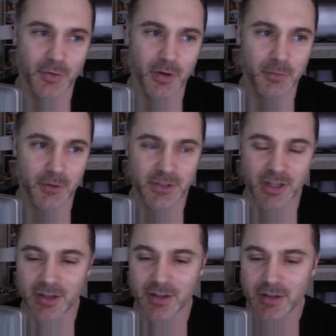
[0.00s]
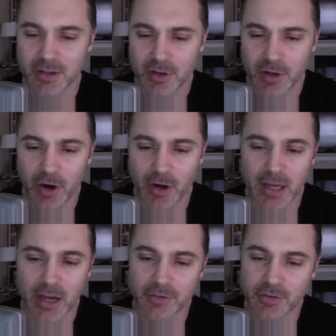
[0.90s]
I appreciate it. All right,
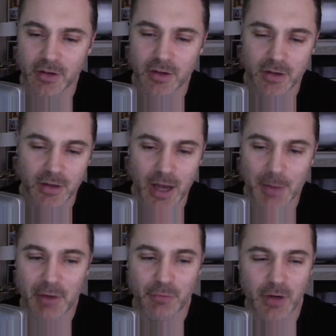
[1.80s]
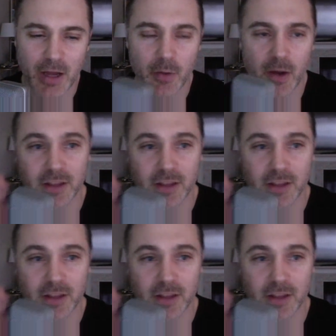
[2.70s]
guys. I'm out for now. I